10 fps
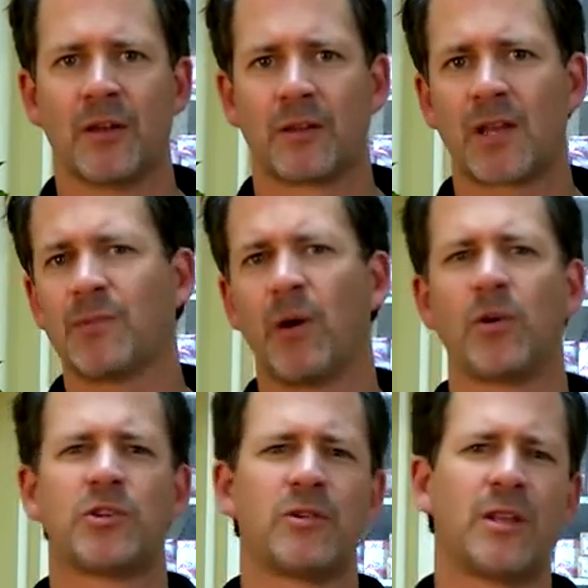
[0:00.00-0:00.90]
Think about
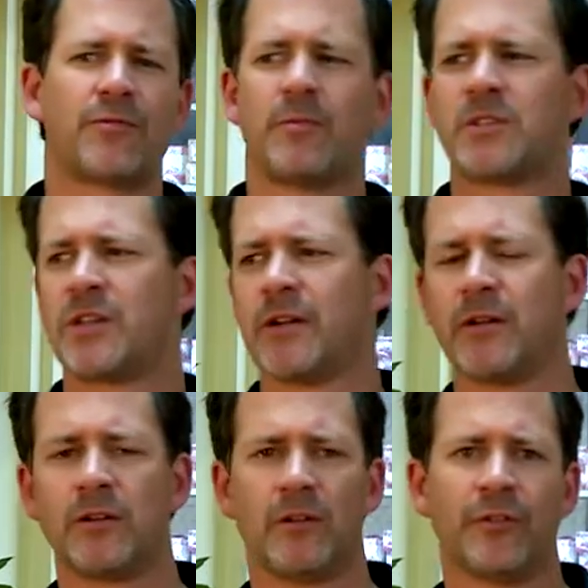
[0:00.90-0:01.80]
what you need for
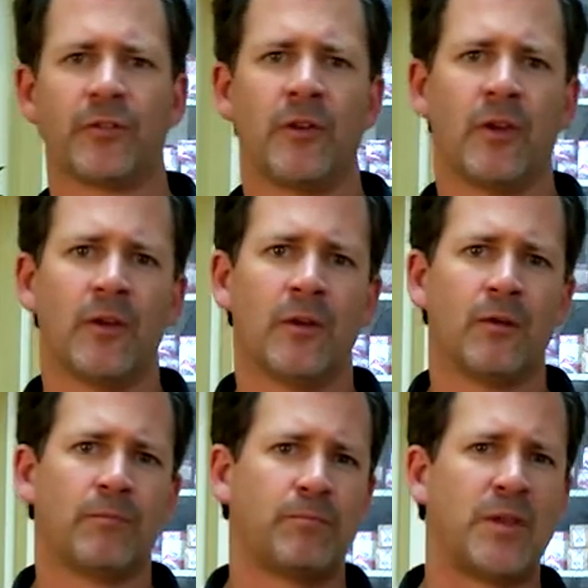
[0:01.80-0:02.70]
materials,
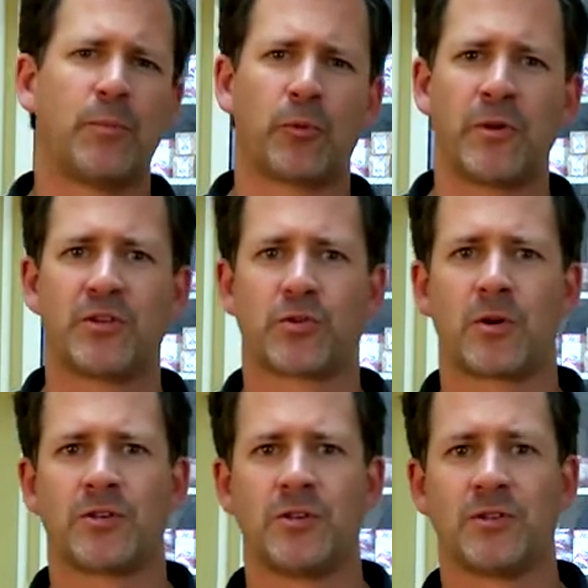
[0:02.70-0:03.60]
people
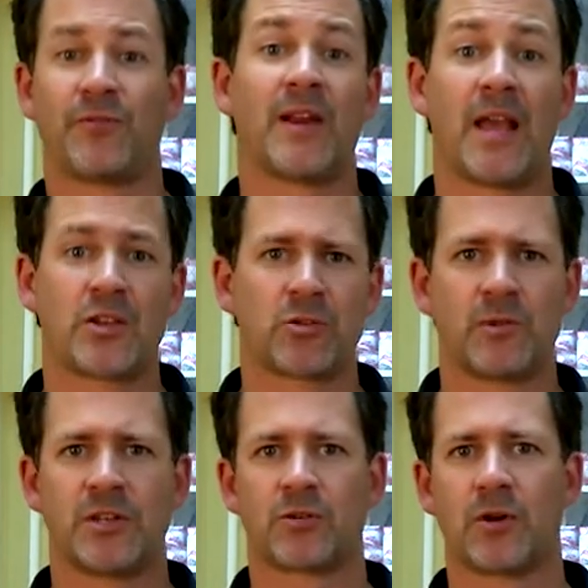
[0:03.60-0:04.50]
resources, financial
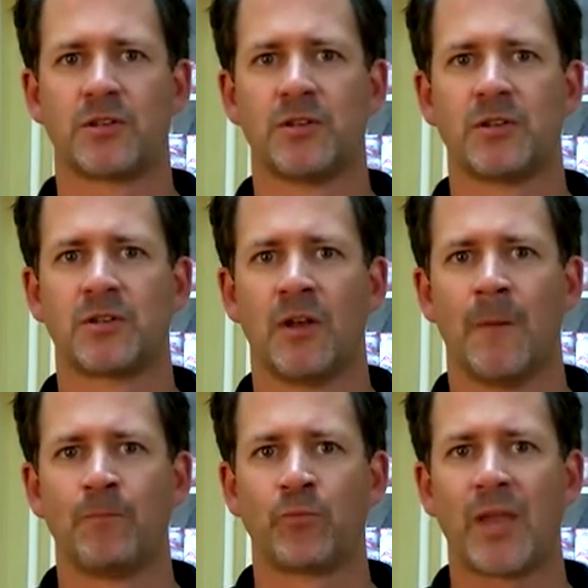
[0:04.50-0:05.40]
resources,
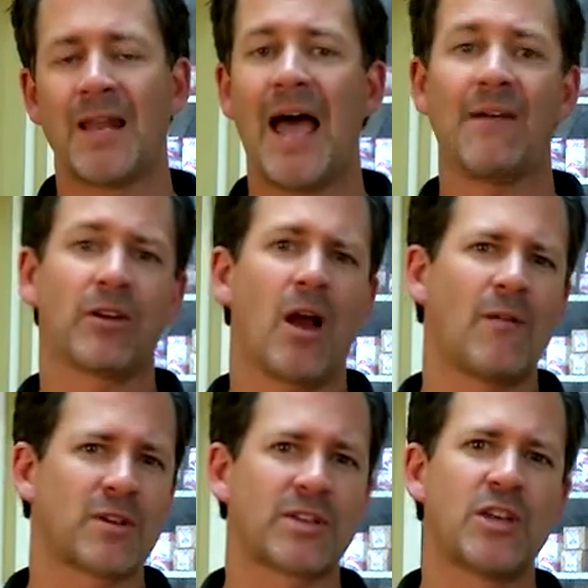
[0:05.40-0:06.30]
and have a
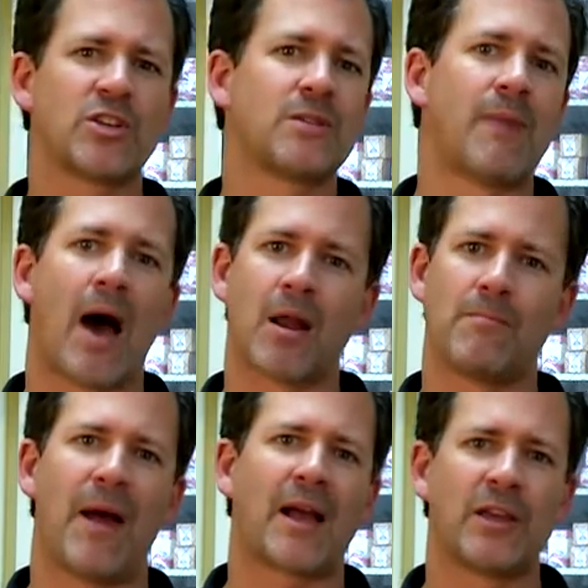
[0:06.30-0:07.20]
conversation about
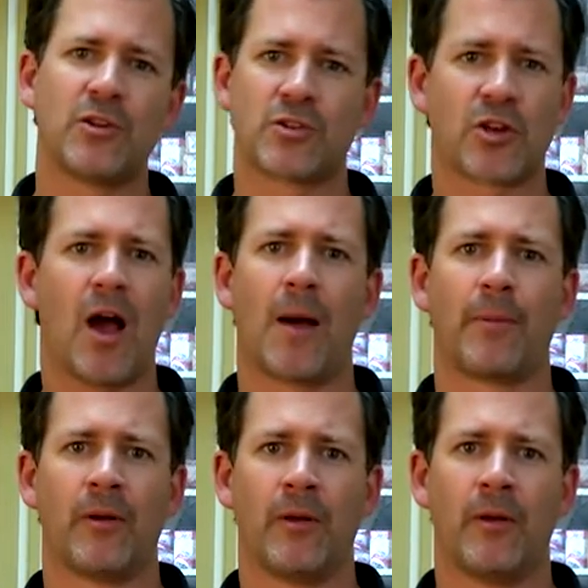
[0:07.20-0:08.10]
it back at your shop.